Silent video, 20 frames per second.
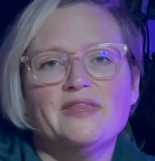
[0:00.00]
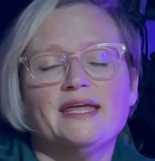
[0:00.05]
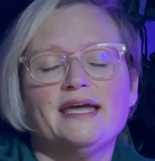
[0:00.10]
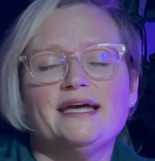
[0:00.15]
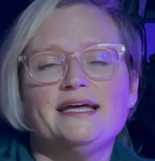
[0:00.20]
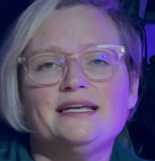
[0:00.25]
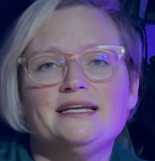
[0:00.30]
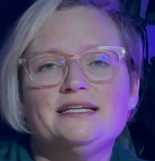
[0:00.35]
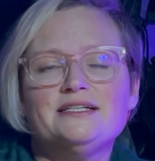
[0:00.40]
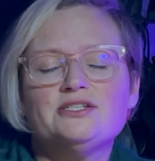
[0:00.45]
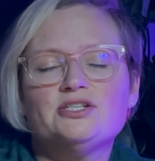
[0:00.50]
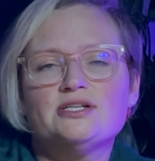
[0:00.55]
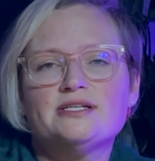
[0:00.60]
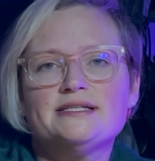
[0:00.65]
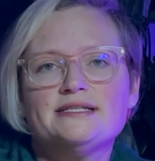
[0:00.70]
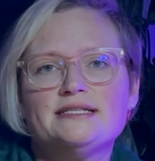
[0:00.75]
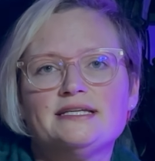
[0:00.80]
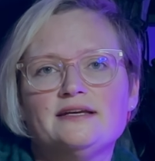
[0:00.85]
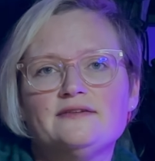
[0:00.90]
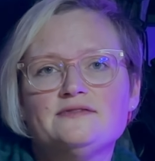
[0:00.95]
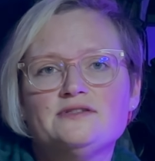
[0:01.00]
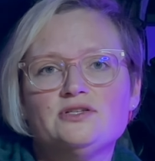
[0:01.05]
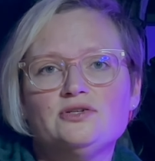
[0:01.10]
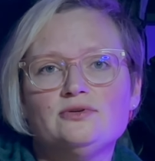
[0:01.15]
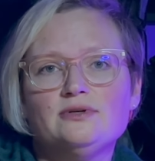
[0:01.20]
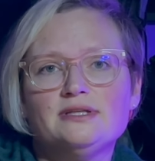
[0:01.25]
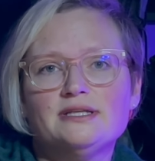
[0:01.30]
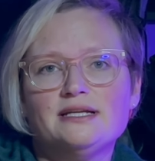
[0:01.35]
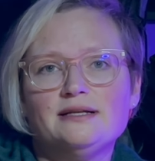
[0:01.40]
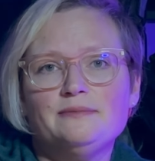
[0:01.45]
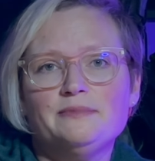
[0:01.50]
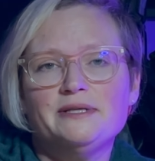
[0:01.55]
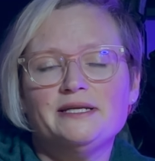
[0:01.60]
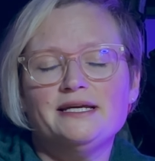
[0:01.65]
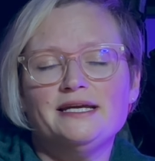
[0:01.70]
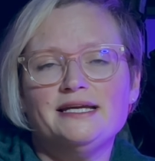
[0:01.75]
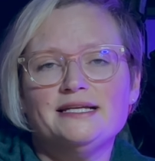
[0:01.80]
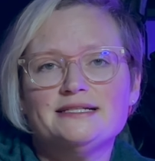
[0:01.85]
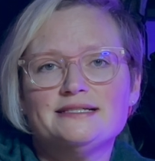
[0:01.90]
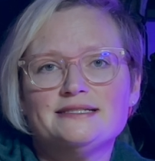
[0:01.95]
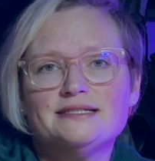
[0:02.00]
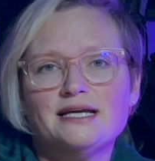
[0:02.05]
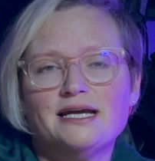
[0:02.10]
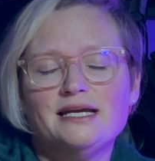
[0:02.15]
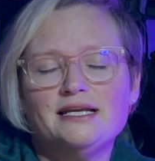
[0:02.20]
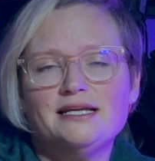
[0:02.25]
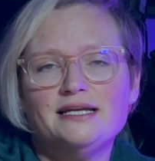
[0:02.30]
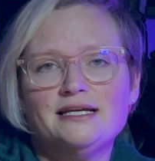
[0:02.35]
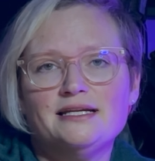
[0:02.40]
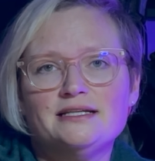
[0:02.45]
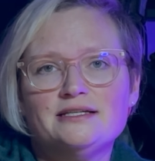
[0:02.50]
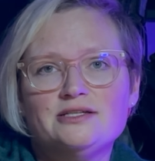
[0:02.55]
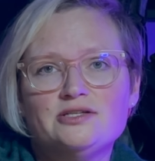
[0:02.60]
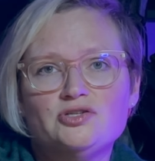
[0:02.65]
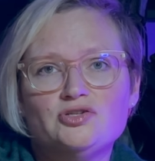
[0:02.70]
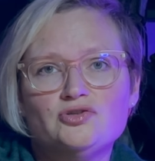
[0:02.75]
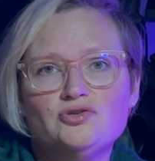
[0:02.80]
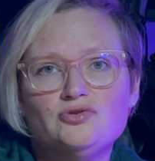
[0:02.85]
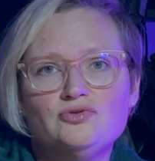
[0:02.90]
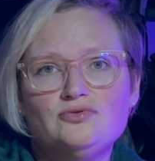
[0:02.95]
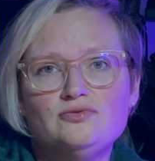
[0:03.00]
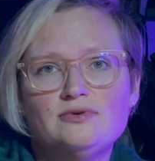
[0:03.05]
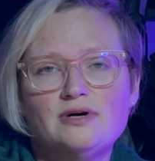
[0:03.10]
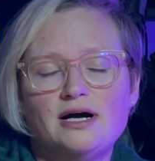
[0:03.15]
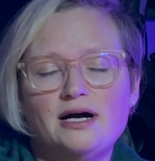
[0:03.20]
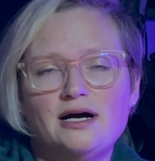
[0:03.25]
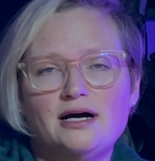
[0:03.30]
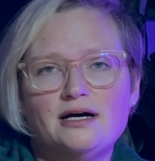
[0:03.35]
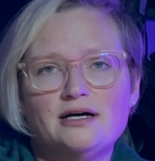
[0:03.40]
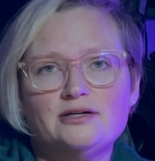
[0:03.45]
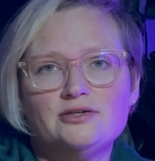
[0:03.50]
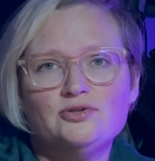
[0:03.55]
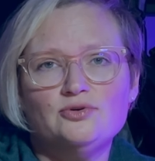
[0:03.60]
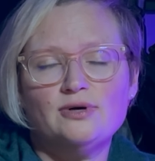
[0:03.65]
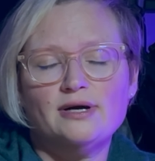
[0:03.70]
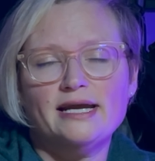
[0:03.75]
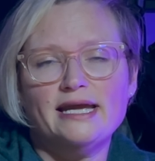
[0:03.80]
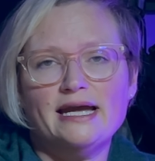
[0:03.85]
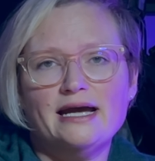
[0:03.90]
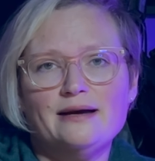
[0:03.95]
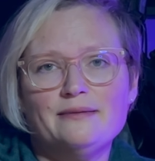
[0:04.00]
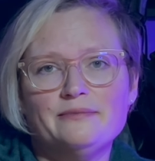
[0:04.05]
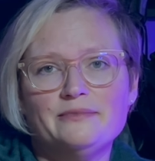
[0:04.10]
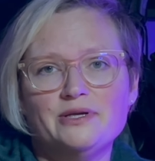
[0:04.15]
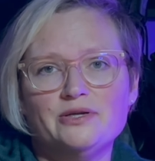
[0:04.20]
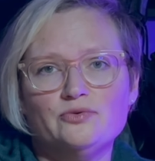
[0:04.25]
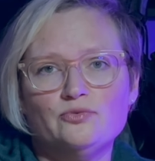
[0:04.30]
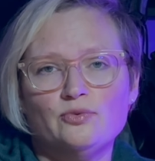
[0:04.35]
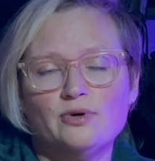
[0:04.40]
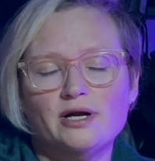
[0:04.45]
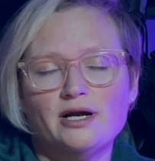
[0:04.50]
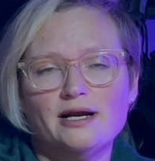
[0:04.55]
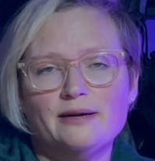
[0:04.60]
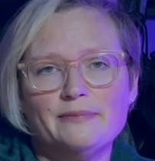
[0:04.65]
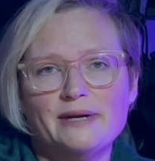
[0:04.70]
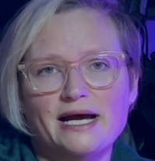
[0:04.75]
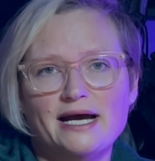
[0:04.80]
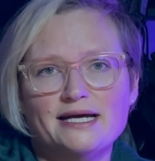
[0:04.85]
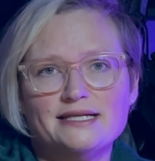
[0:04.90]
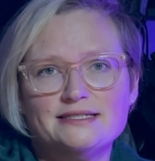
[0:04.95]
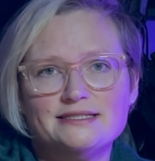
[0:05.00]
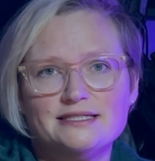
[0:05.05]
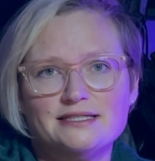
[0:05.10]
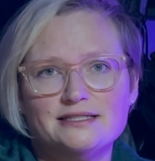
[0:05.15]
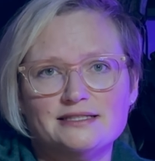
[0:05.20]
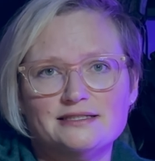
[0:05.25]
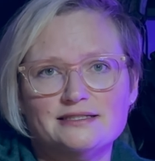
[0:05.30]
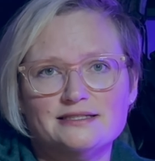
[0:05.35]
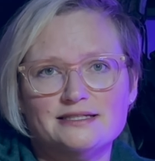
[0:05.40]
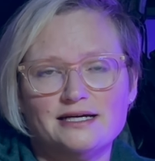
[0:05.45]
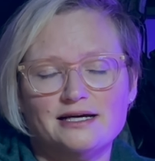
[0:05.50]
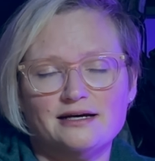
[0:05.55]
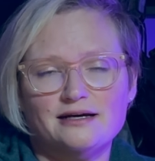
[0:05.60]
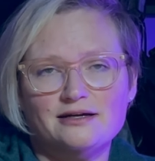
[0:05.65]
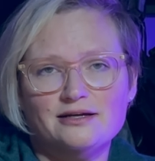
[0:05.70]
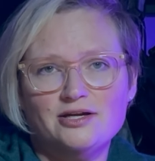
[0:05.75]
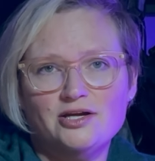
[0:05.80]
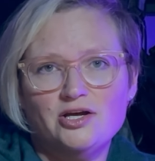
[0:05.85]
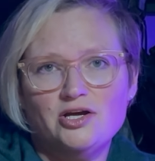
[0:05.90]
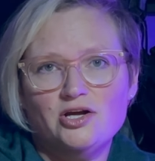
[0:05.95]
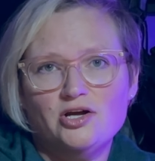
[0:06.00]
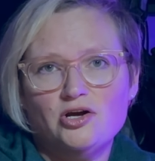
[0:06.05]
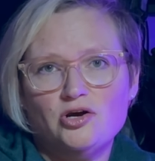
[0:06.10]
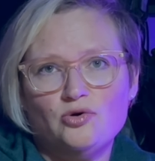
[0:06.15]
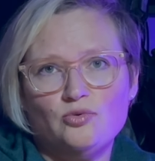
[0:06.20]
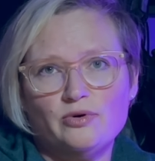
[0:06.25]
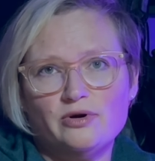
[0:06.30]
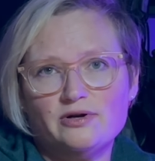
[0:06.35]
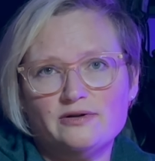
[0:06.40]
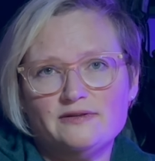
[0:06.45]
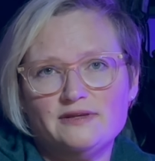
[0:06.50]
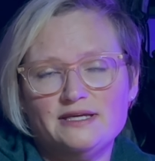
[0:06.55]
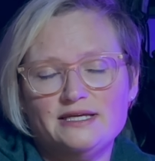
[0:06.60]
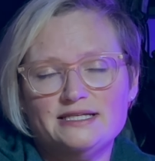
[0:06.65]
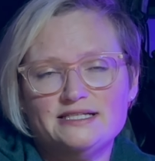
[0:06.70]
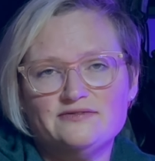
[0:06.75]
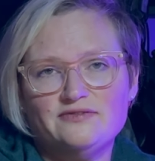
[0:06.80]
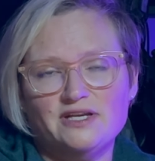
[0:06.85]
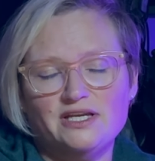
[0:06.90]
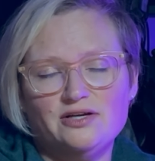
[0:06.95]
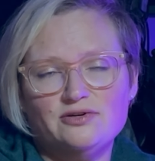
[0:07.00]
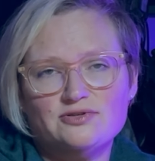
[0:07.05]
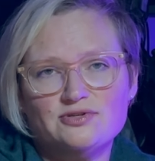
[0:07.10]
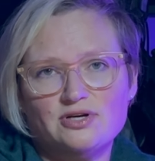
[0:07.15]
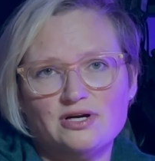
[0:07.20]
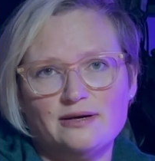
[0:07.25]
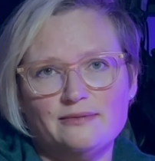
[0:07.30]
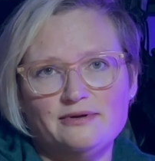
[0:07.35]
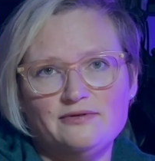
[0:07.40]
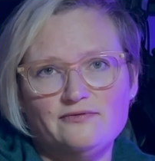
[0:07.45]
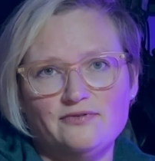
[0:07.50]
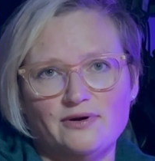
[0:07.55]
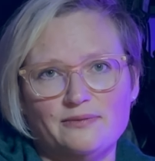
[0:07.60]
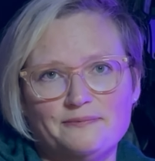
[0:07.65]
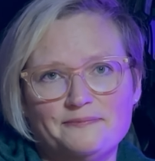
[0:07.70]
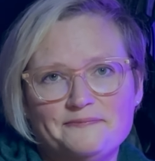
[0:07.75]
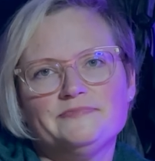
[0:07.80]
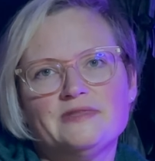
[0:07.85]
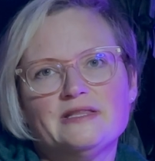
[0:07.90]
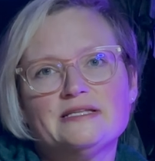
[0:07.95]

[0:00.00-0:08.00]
And it just gives you a little bit of insight into uh, who I am and where I'm at and uh, where these videos are coming from.